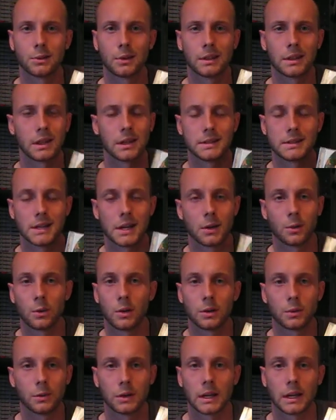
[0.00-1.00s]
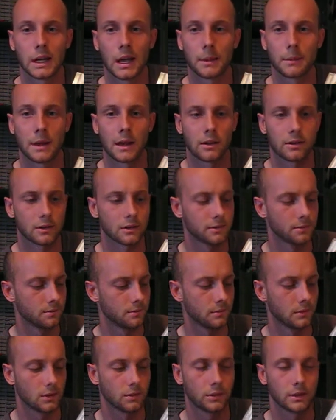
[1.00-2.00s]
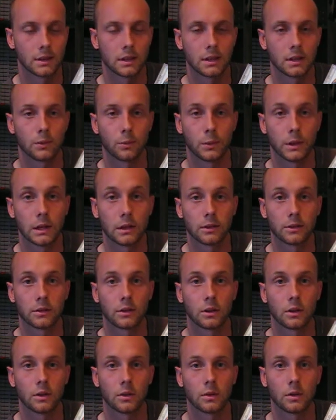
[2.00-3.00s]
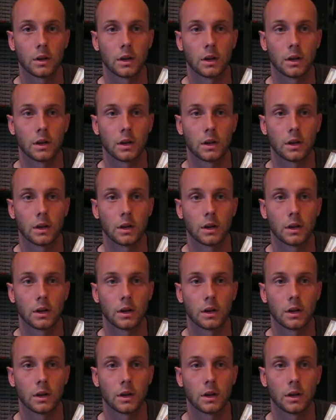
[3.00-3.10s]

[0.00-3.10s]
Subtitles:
I think day one when it came out, or within a week or so,